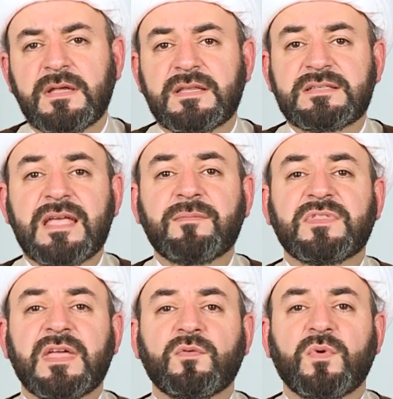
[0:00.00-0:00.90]
The same
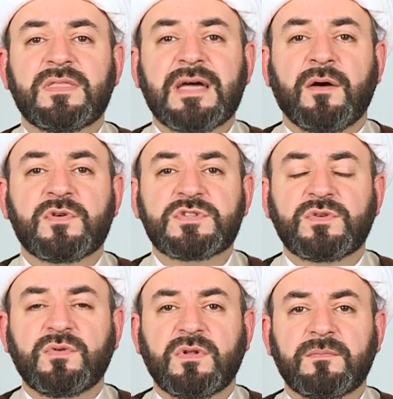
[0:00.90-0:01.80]
thing with our
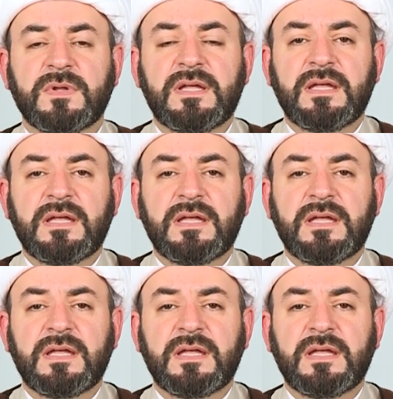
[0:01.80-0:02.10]
school.